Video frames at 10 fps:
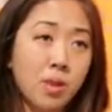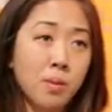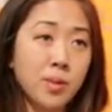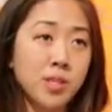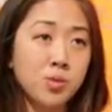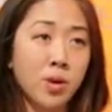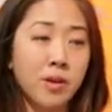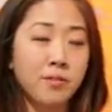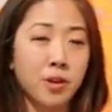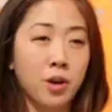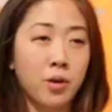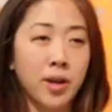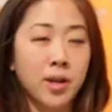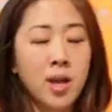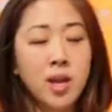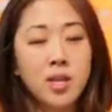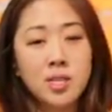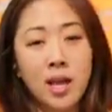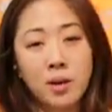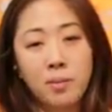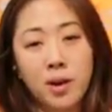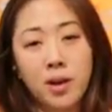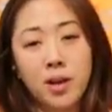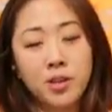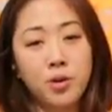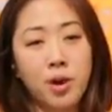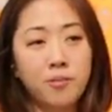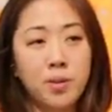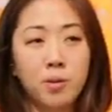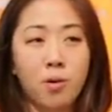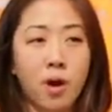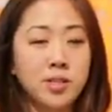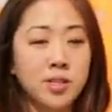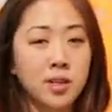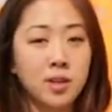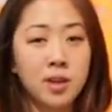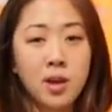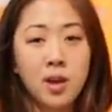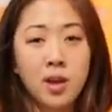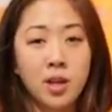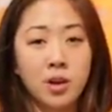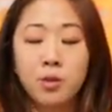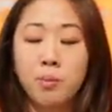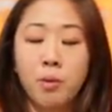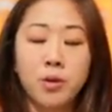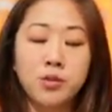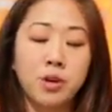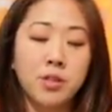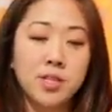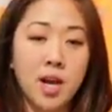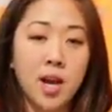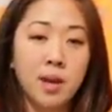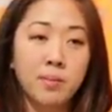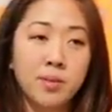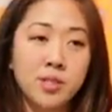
Because where if you're going to Latin America and you have people crossing, the borders all the time,